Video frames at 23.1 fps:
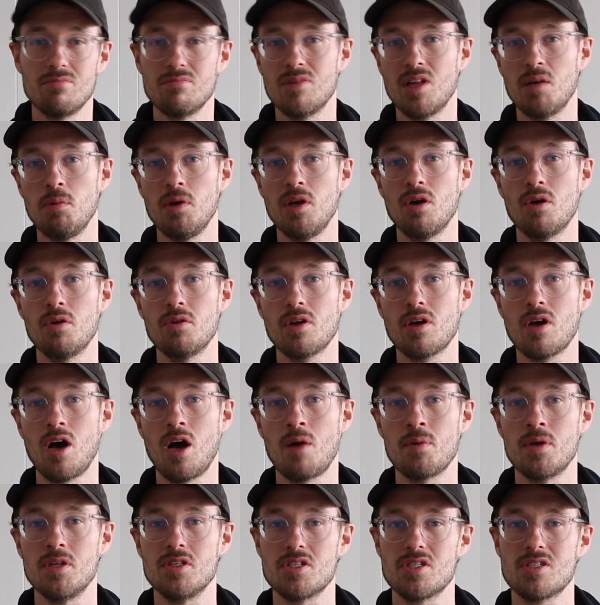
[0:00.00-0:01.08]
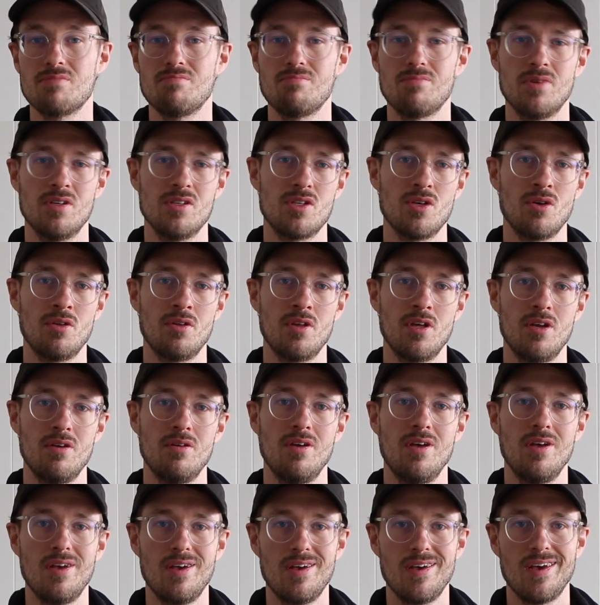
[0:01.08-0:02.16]
Let me know in the comments. Until
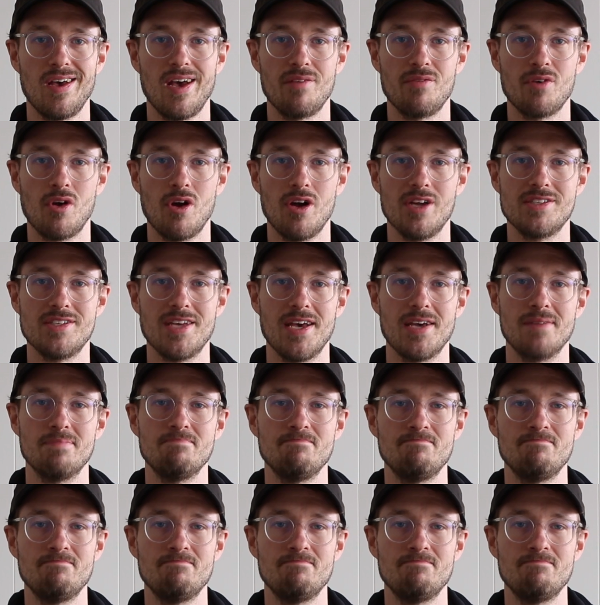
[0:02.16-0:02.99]
then, have a great day.